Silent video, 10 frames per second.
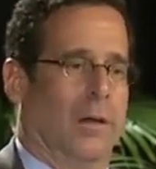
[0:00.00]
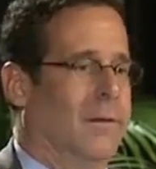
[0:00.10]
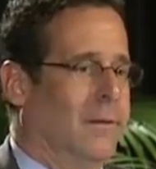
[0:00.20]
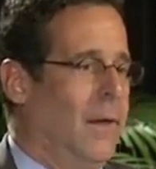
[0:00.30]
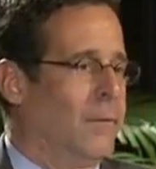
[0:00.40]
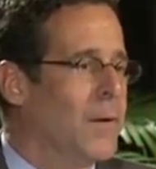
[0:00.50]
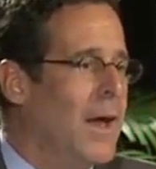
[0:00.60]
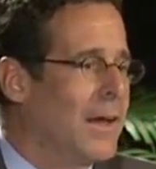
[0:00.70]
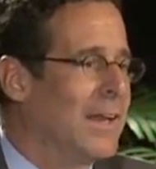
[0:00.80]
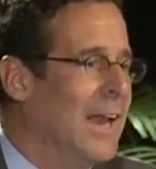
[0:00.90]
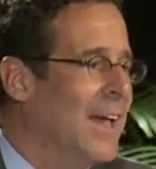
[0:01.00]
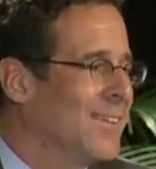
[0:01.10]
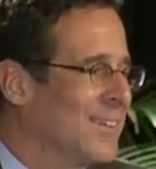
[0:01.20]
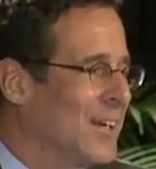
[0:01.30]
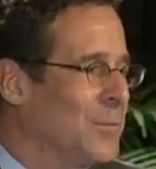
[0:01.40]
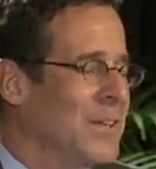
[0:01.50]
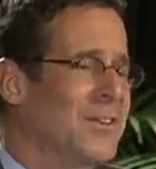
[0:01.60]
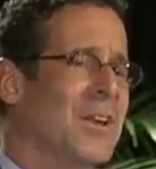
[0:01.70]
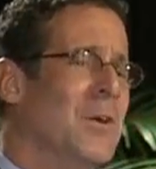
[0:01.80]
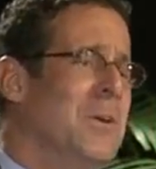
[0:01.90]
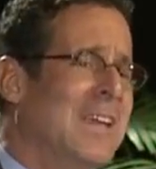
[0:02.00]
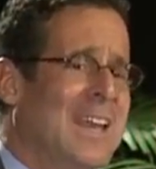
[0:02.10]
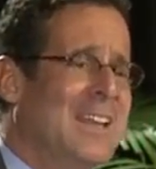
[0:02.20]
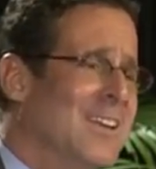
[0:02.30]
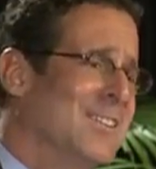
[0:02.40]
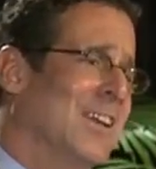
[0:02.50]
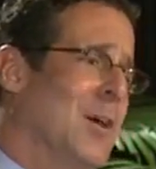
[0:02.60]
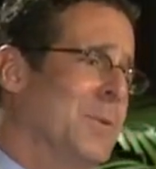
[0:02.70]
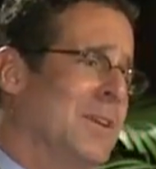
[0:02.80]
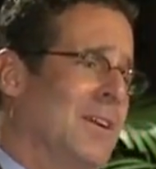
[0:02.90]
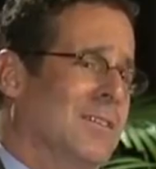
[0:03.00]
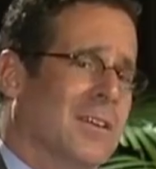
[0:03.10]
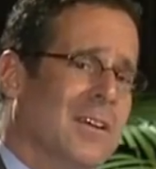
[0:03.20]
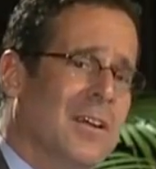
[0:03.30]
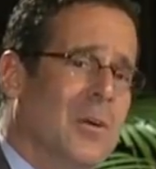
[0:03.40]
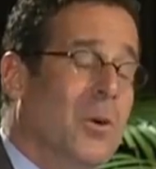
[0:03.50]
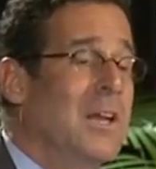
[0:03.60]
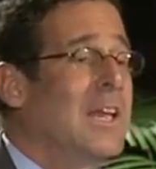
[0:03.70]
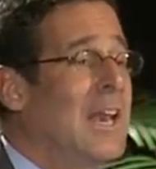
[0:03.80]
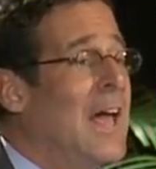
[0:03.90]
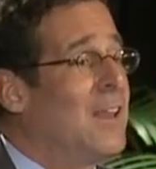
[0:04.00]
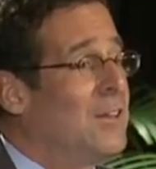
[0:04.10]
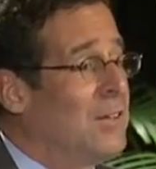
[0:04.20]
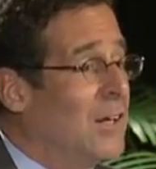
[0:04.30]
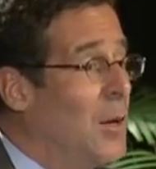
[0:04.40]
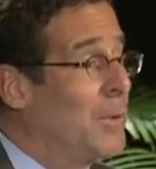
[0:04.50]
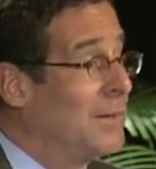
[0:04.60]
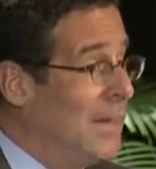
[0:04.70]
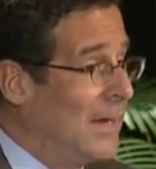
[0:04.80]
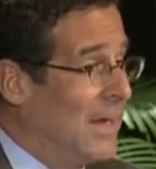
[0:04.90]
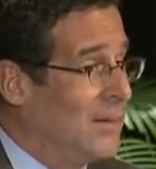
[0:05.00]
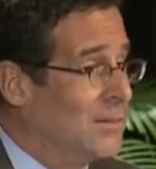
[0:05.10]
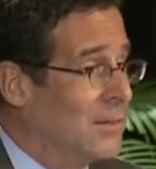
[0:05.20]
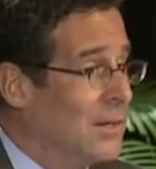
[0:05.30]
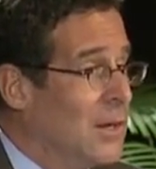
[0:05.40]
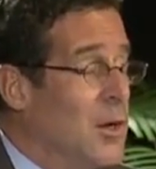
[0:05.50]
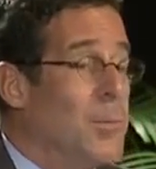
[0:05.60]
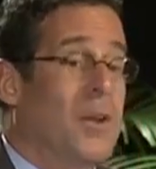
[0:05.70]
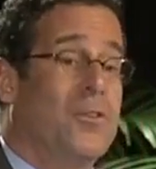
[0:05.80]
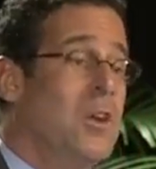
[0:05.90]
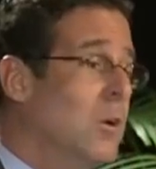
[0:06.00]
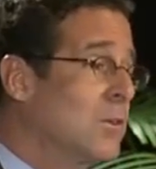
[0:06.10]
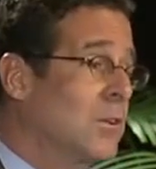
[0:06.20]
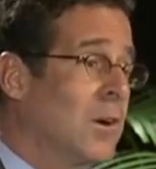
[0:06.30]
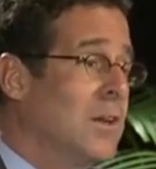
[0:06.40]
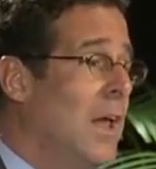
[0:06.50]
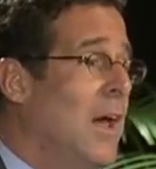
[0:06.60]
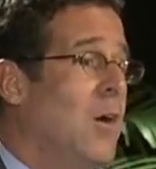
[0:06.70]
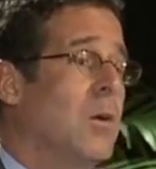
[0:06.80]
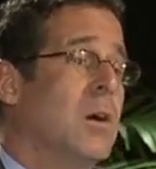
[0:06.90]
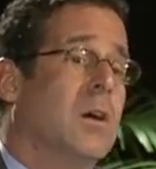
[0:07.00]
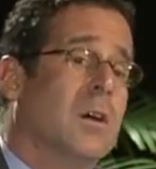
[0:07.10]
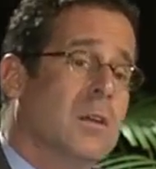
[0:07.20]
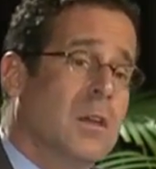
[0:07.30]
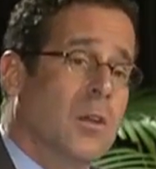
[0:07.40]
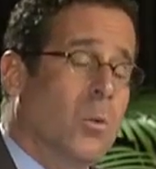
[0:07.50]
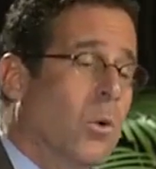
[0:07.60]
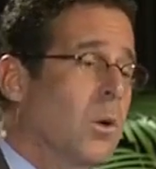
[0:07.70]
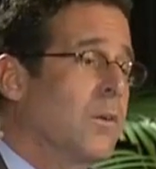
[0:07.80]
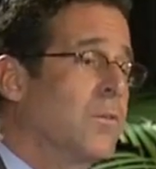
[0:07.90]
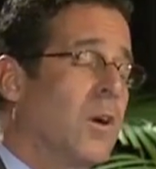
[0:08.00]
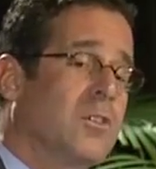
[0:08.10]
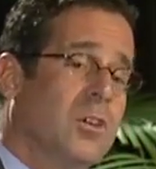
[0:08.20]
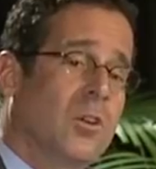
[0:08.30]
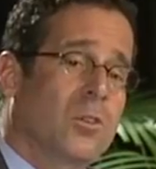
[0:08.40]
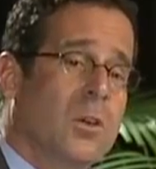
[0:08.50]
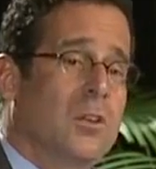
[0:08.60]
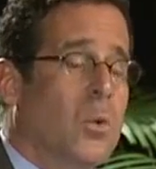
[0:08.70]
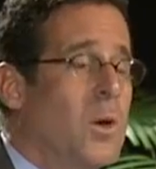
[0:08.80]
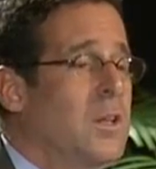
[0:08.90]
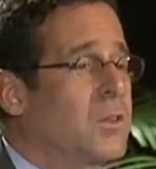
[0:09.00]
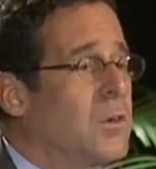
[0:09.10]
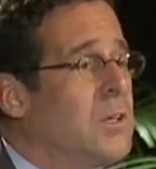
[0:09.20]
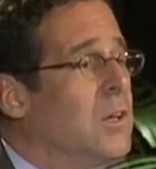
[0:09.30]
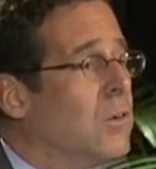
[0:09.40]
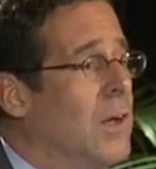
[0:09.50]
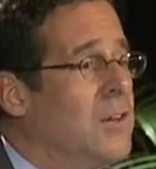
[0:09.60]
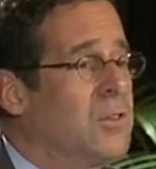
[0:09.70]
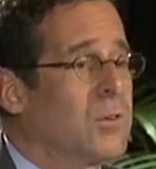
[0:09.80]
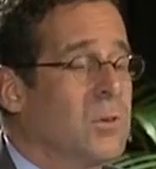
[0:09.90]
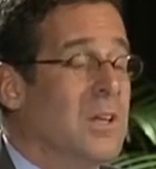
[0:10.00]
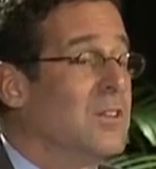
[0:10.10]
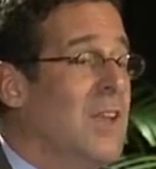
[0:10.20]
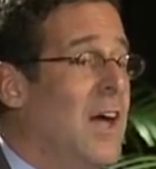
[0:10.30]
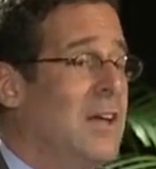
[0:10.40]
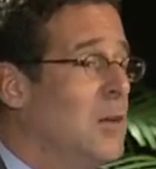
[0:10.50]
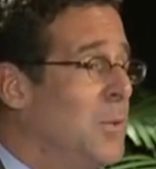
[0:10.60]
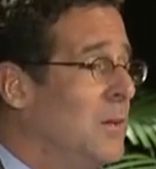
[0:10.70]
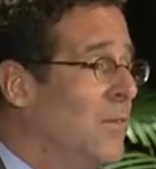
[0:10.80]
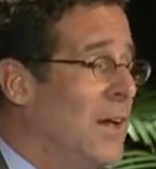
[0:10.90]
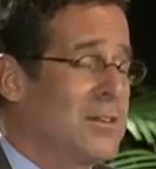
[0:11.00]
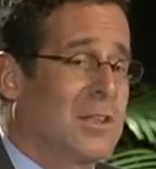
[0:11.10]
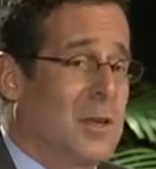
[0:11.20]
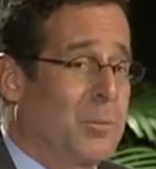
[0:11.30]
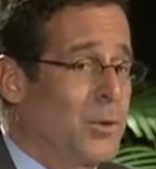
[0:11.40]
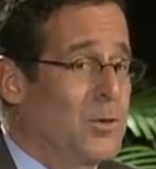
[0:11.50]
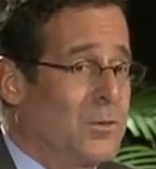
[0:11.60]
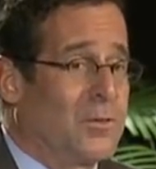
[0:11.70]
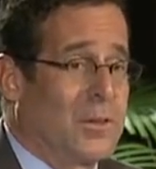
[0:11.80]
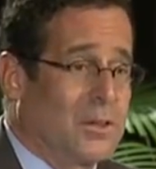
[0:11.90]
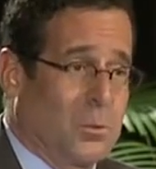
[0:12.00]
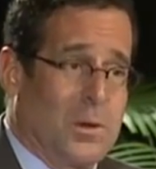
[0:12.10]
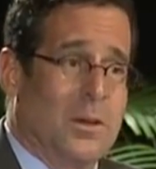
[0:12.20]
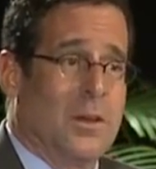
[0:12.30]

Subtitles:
Yeah, we're not gonna get out of this in a couple of years. We can get into this in a couple of years. We're gonna get out of this in a couple of decades. But if you don't start now, you know, the world of our children in 2030 and grandchildren is not gonna be vastly improved over this one